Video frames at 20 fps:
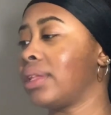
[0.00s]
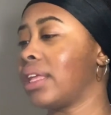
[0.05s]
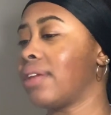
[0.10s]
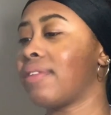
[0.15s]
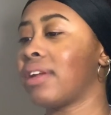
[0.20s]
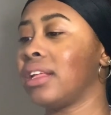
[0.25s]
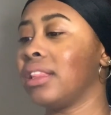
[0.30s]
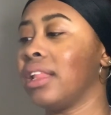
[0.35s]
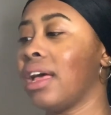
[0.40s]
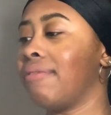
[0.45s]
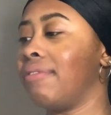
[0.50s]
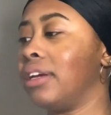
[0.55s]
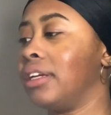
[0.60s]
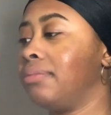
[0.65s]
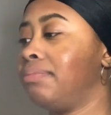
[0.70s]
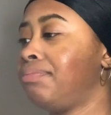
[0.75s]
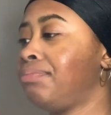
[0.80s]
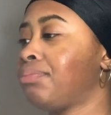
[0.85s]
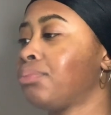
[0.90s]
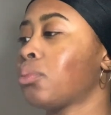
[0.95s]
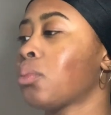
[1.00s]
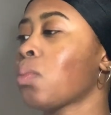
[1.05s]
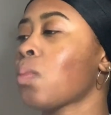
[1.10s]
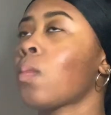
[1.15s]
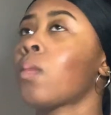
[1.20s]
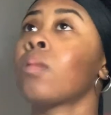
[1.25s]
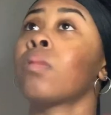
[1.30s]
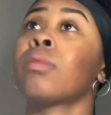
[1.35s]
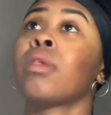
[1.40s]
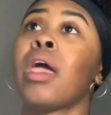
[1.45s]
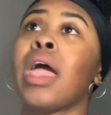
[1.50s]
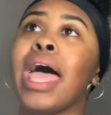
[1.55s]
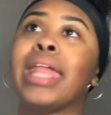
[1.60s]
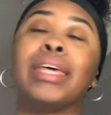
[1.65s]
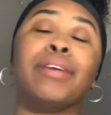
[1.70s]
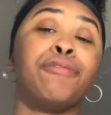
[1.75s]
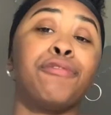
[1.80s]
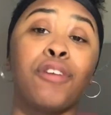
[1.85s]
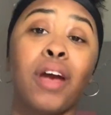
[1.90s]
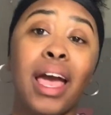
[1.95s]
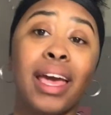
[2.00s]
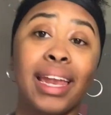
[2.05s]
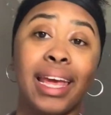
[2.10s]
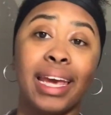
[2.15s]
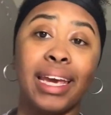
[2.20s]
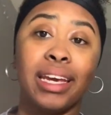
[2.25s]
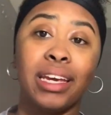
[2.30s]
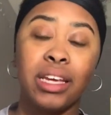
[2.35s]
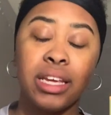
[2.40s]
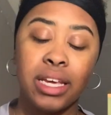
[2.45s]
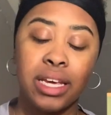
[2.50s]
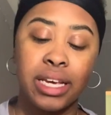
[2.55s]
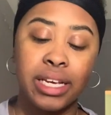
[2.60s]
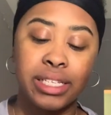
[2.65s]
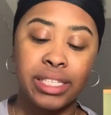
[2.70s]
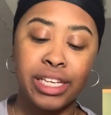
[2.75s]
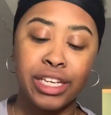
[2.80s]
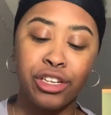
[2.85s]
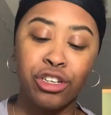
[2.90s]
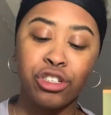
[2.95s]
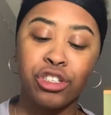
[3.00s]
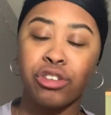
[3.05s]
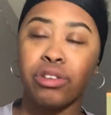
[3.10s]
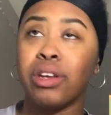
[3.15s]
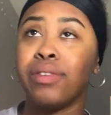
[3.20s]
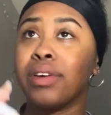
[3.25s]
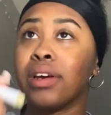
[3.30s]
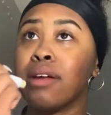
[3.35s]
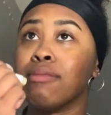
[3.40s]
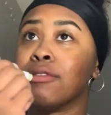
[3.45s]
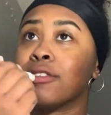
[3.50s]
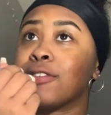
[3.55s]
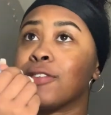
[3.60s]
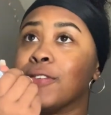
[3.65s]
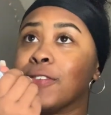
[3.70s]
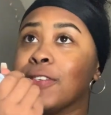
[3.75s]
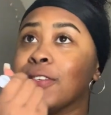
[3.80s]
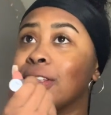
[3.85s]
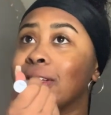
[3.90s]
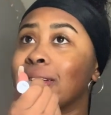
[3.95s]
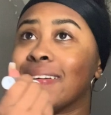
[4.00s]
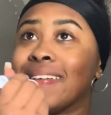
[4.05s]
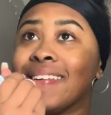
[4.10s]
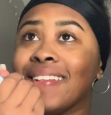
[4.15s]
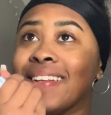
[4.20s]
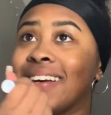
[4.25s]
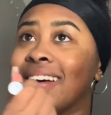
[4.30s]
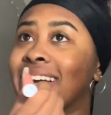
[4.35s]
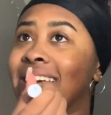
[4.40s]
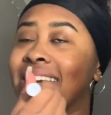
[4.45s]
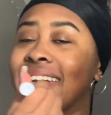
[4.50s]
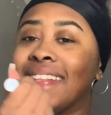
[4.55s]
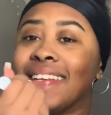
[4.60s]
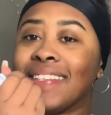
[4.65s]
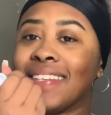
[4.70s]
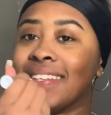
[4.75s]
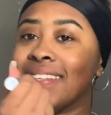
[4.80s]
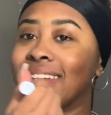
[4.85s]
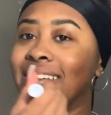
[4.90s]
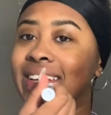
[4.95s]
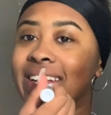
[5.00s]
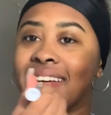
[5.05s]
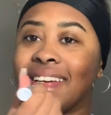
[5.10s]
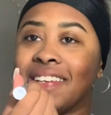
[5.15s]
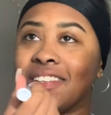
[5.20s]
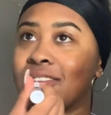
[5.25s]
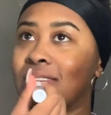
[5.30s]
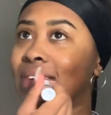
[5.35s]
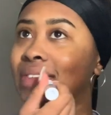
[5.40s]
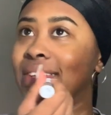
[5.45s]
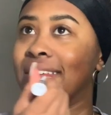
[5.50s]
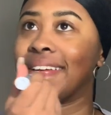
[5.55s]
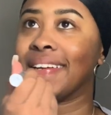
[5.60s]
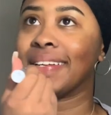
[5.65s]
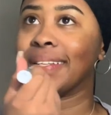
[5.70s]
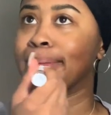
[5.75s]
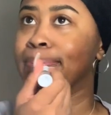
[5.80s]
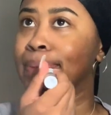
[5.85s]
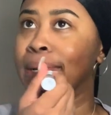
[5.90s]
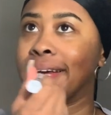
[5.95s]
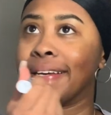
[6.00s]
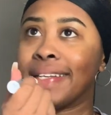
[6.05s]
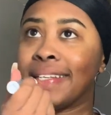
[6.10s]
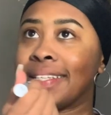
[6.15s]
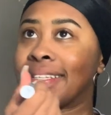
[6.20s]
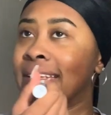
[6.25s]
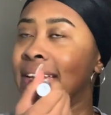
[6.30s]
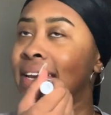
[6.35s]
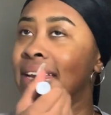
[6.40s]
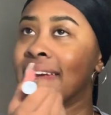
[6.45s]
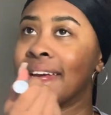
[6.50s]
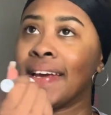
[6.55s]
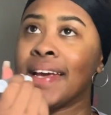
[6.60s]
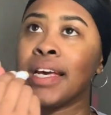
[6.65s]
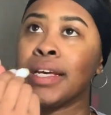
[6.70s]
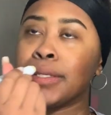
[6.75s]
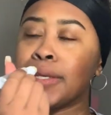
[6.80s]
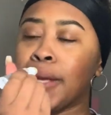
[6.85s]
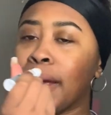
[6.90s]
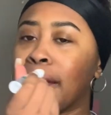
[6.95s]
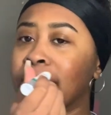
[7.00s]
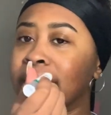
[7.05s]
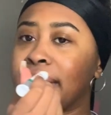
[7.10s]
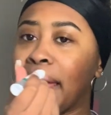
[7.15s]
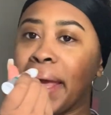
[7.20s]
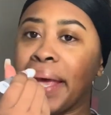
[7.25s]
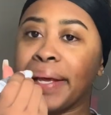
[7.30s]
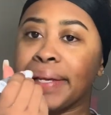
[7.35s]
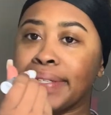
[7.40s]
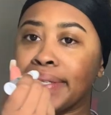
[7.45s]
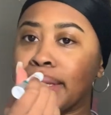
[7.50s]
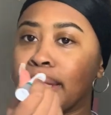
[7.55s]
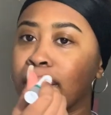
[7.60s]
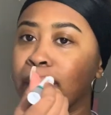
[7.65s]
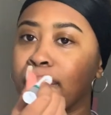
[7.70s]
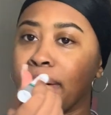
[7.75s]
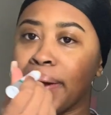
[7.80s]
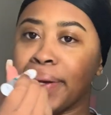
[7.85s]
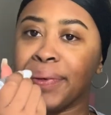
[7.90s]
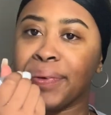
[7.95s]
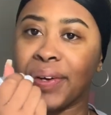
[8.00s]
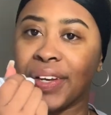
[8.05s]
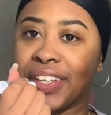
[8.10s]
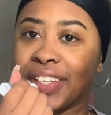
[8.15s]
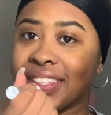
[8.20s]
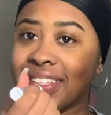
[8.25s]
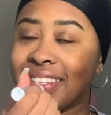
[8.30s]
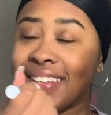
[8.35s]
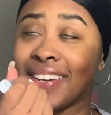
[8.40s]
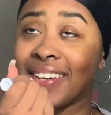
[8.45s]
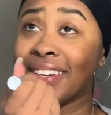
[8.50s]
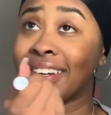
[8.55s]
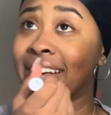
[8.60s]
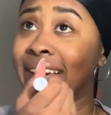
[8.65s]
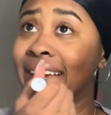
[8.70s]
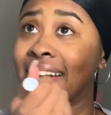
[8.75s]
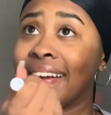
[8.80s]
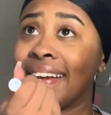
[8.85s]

we leave at 11. And then Friday, seniors don't even come to school till o'clock, and that's only because we have to get on the bus so they can take us to the graduation center.